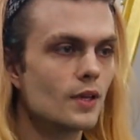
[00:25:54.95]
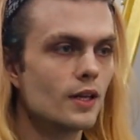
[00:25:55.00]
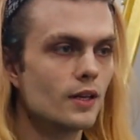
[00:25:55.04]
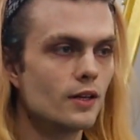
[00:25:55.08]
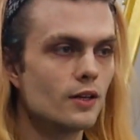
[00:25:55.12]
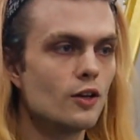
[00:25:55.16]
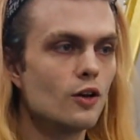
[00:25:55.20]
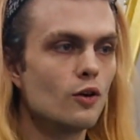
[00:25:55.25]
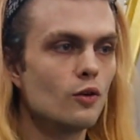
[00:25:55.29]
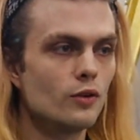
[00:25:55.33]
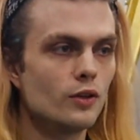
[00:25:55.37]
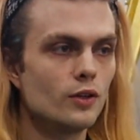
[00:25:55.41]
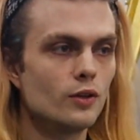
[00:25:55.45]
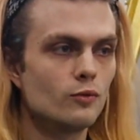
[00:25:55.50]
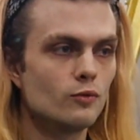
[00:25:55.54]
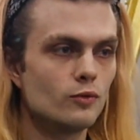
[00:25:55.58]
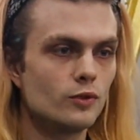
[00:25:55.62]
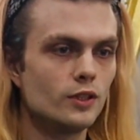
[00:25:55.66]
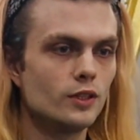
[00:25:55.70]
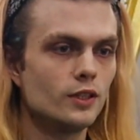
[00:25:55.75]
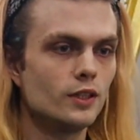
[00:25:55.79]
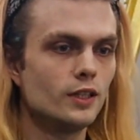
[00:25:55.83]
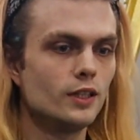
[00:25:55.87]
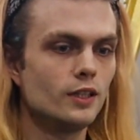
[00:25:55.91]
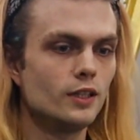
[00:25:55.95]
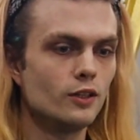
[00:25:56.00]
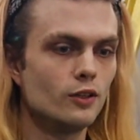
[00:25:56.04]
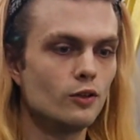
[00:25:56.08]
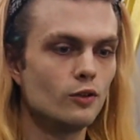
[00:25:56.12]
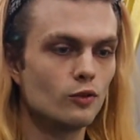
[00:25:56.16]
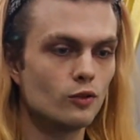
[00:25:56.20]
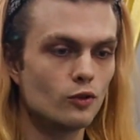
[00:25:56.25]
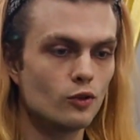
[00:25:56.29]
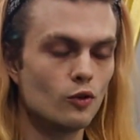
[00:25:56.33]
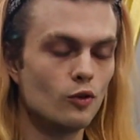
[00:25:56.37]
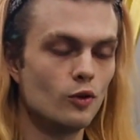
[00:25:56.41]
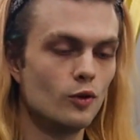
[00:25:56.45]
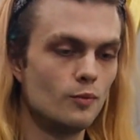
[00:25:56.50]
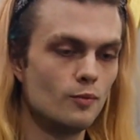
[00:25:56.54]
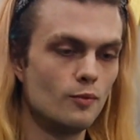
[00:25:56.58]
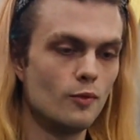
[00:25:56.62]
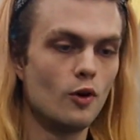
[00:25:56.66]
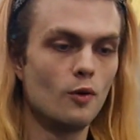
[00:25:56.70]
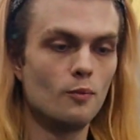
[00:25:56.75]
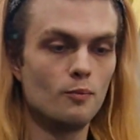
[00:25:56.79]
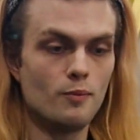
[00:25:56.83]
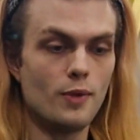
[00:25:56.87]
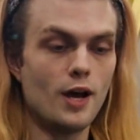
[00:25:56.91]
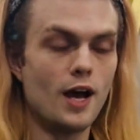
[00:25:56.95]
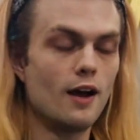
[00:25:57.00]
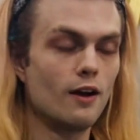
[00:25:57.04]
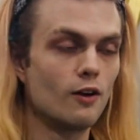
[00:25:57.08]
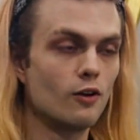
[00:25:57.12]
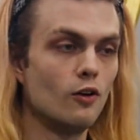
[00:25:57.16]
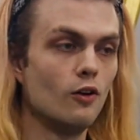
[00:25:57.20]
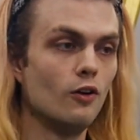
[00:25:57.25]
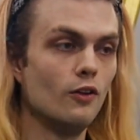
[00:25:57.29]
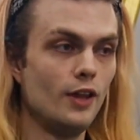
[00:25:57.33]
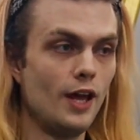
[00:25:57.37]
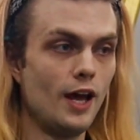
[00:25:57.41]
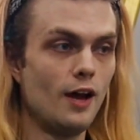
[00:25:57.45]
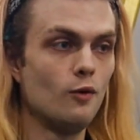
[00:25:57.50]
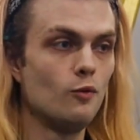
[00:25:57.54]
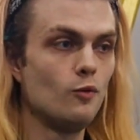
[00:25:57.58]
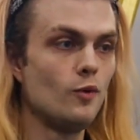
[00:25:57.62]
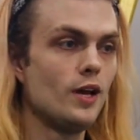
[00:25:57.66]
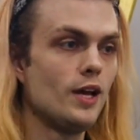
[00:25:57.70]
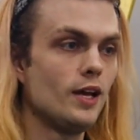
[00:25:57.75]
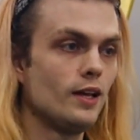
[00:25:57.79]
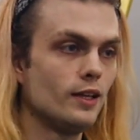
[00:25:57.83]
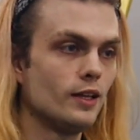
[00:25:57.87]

And know that really, going back all that way,